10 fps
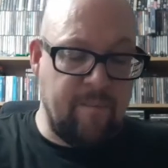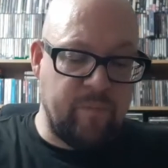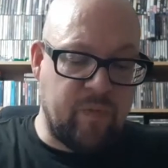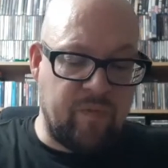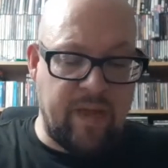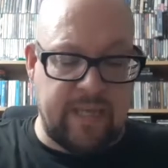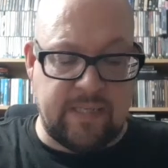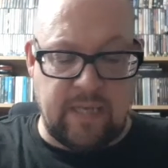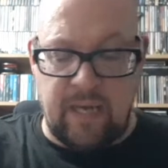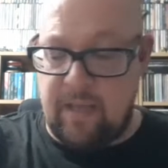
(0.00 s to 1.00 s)
but
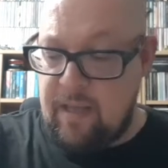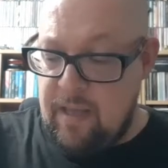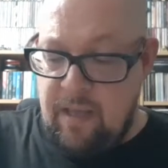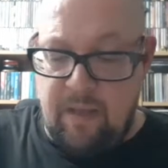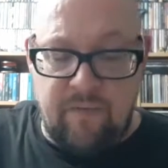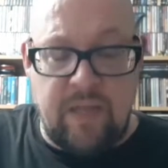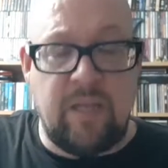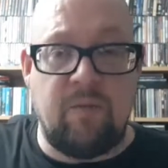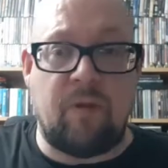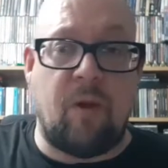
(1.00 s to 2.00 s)
realistically if
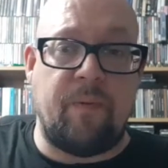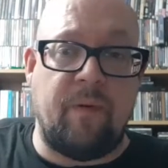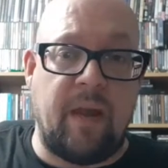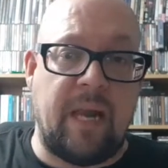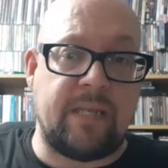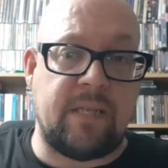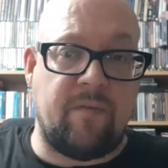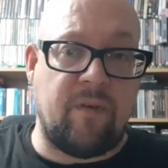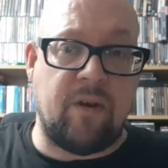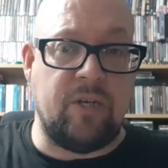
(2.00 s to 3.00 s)
EU copyright lasted
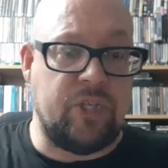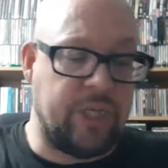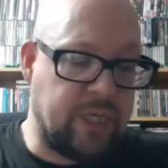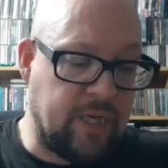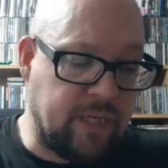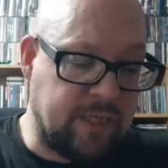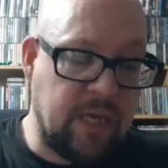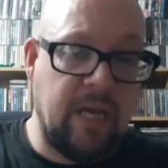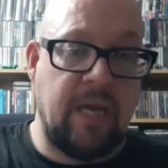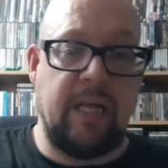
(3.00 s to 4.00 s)
for 100 years
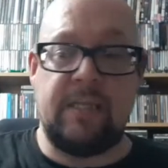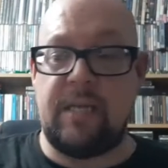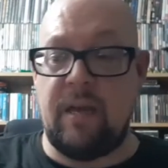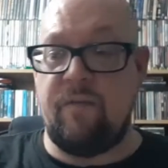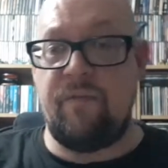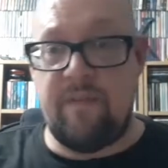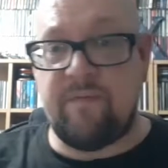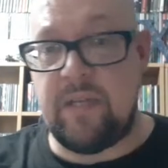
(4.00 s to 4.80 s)
instead of 50